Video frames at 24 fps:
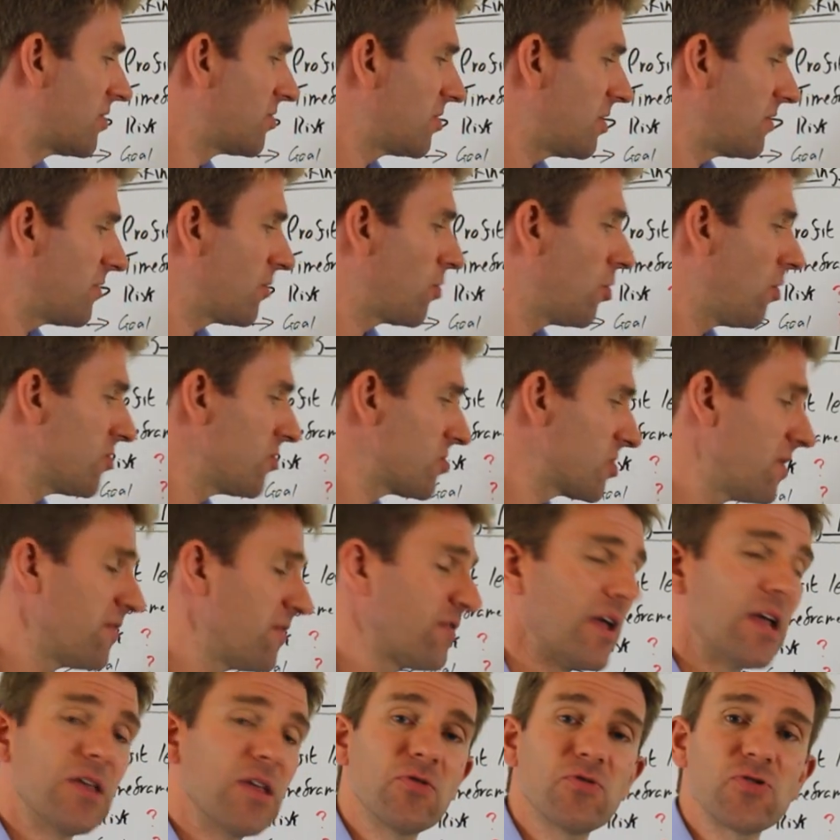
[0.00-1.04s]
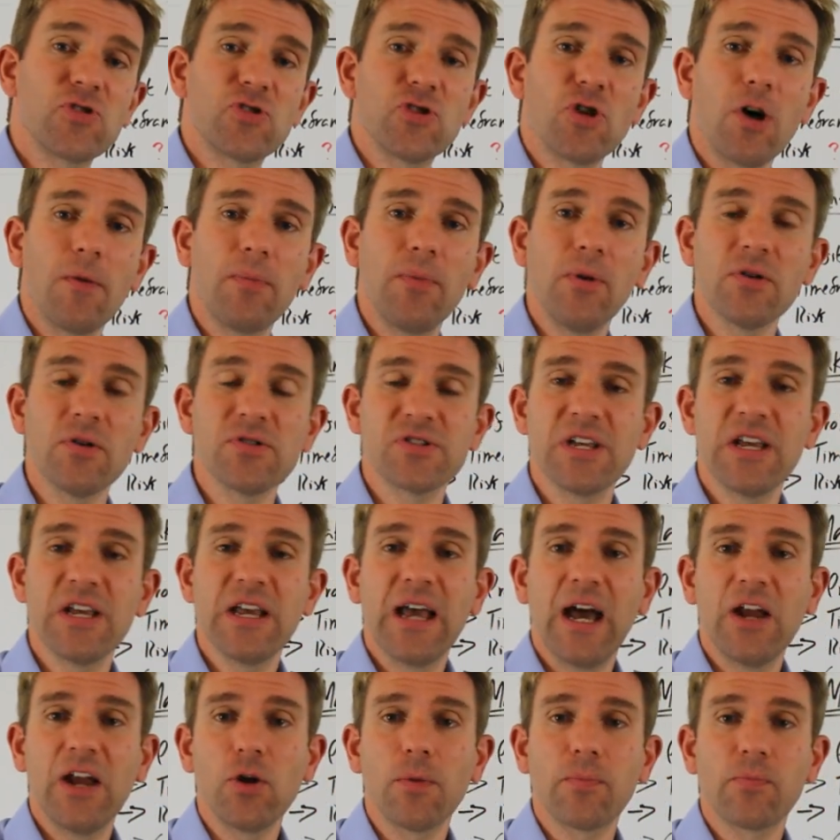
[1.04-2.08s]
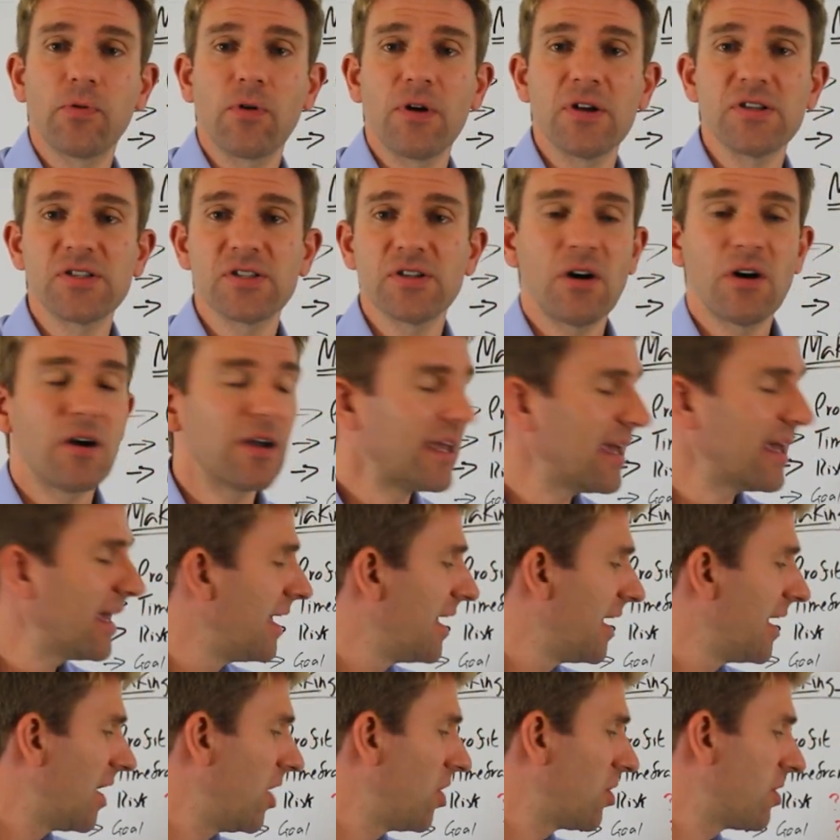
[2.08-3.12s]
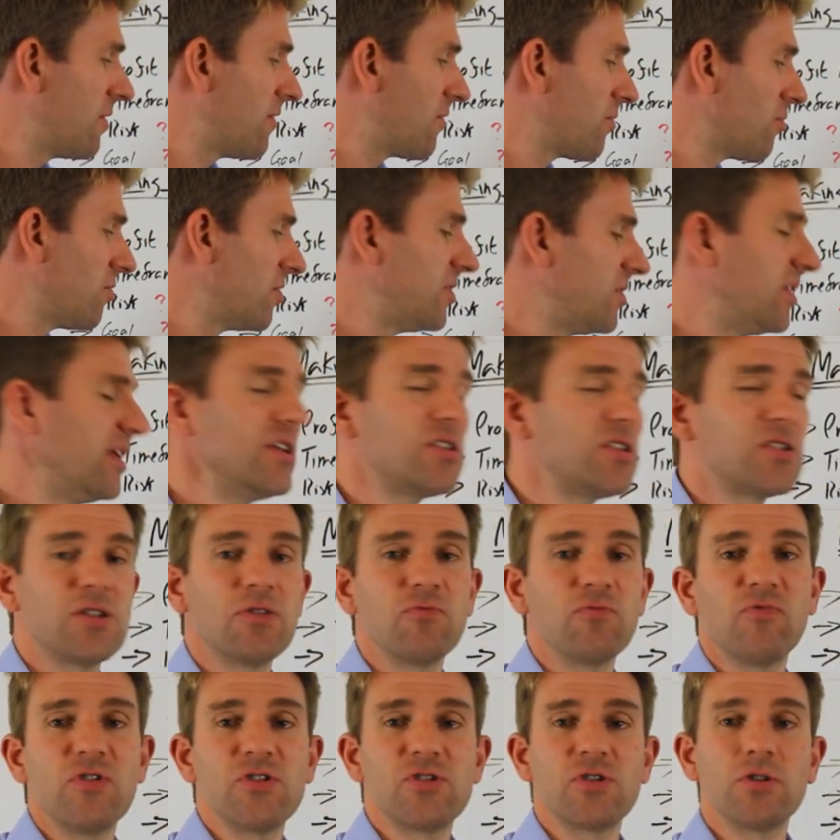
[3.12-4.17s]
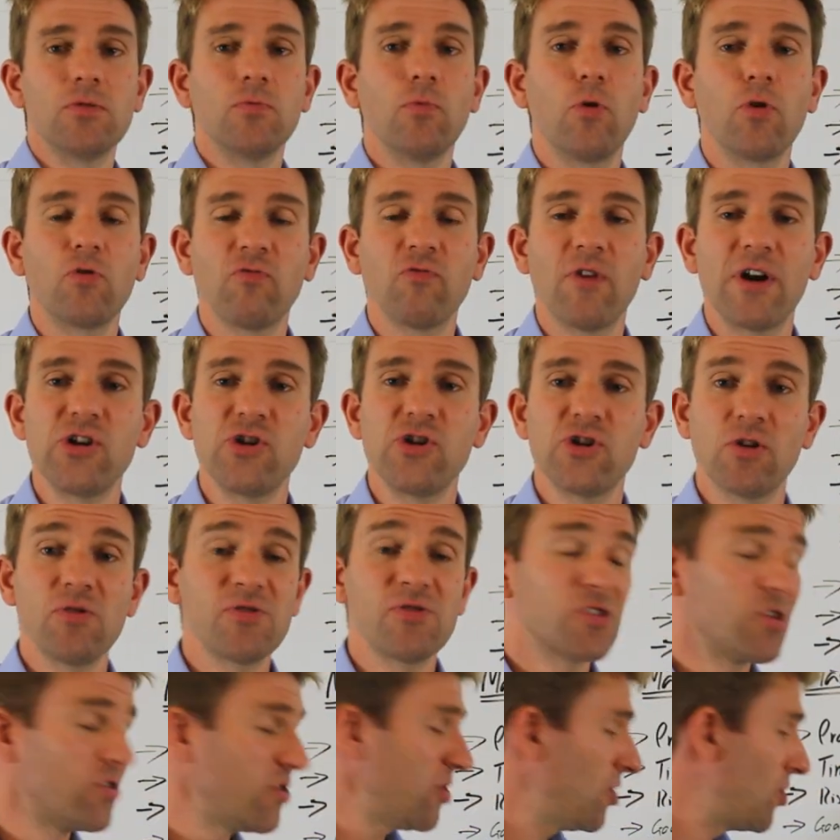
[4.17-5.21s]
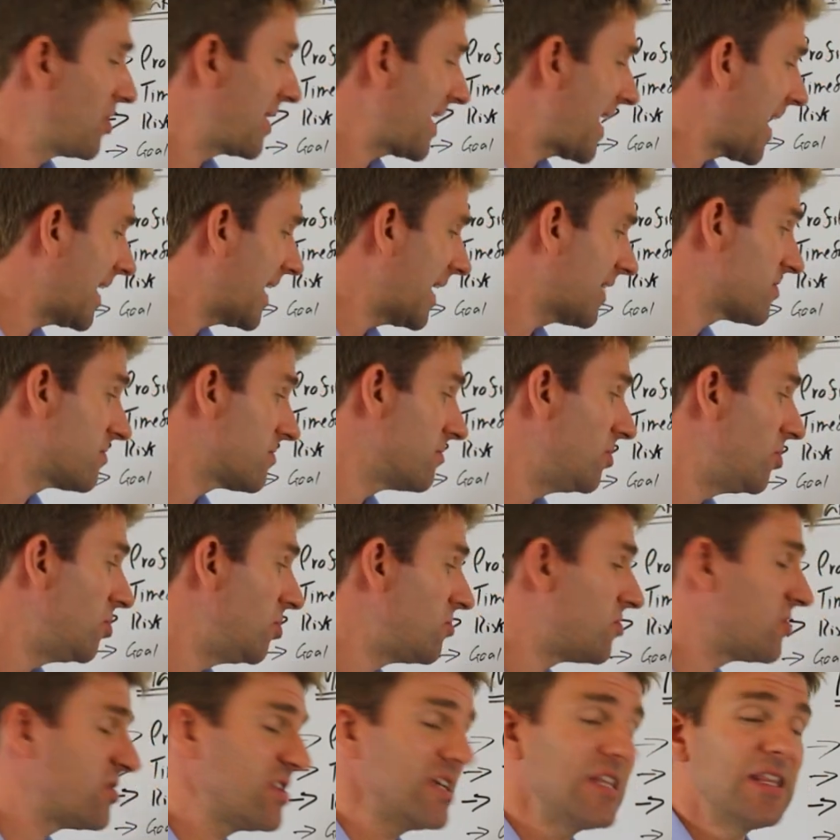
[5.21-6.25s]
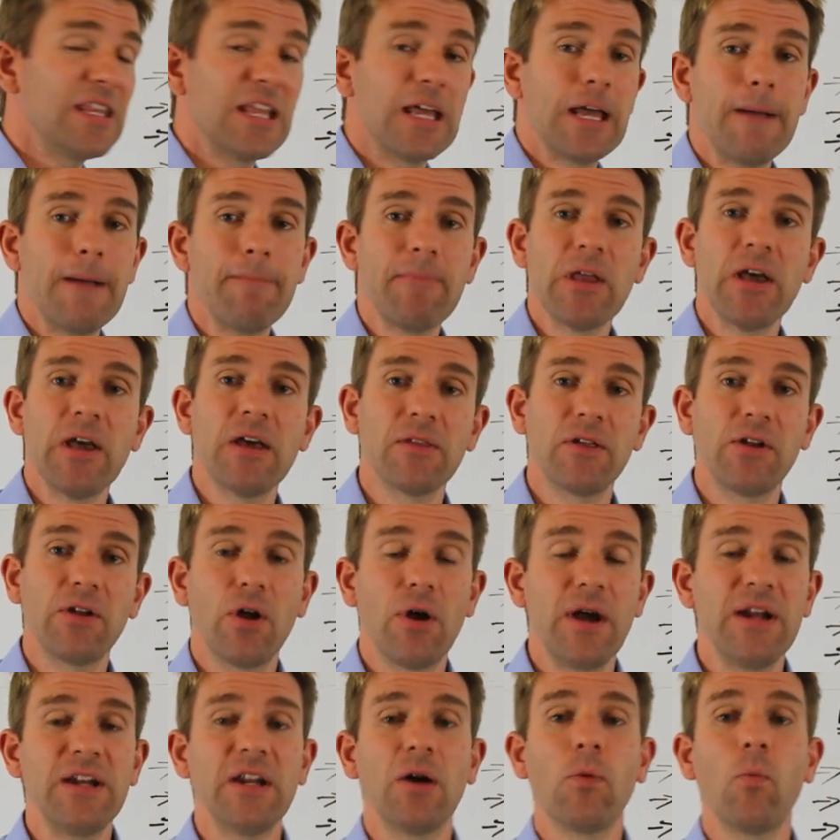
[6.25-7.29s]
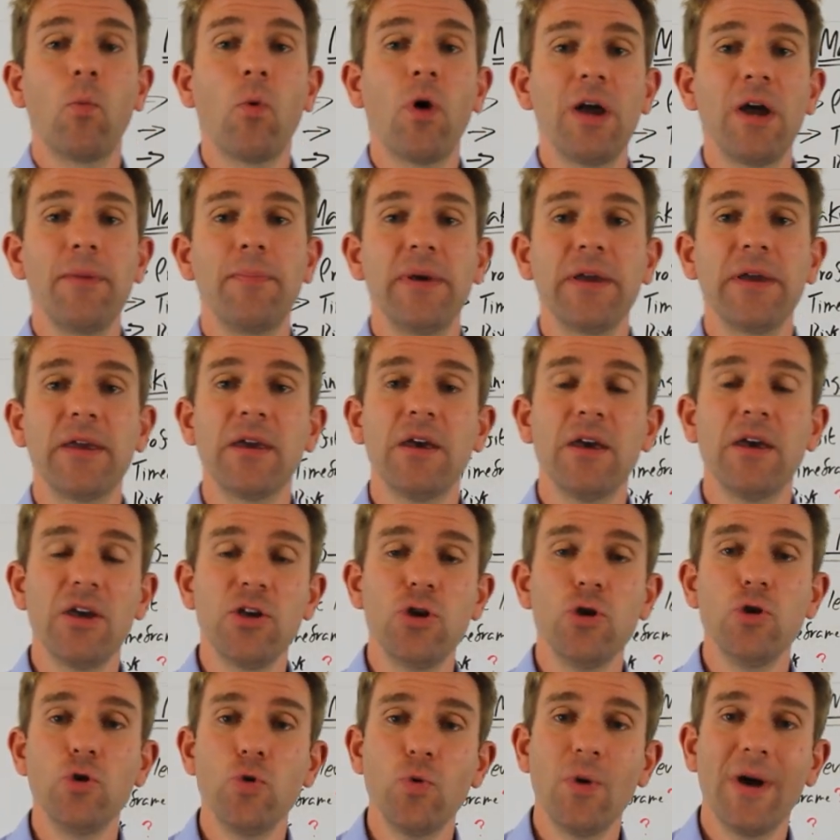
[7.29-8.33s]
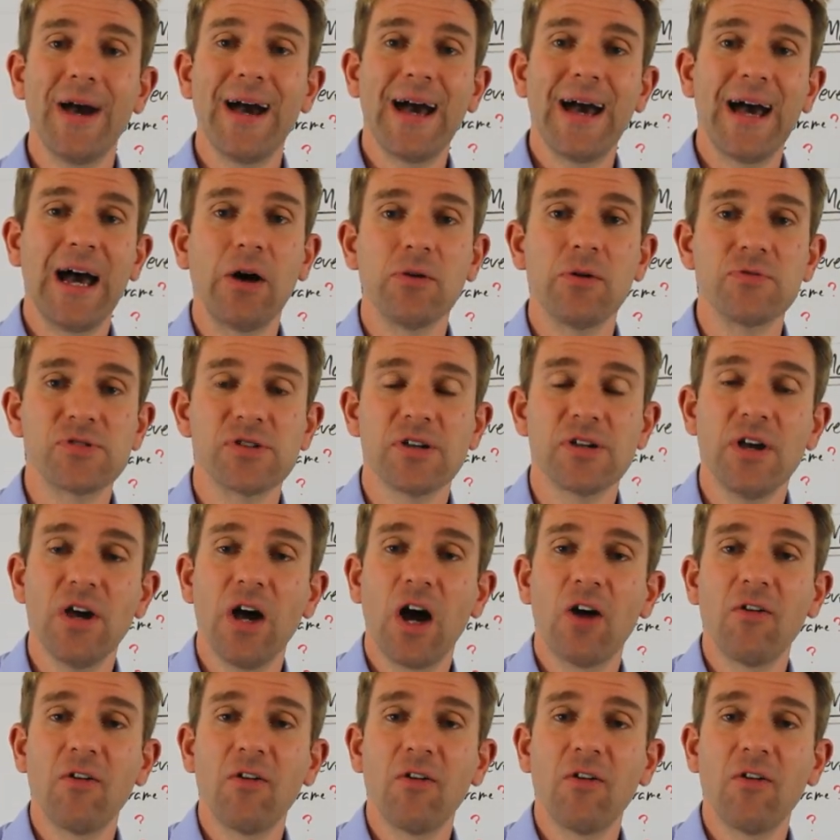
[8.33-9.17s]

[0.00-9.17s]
And then of course don't forget your stop loss and your price target looking for a decent risk reward ratio so that you can have some losers in there that don't end up wiping you out.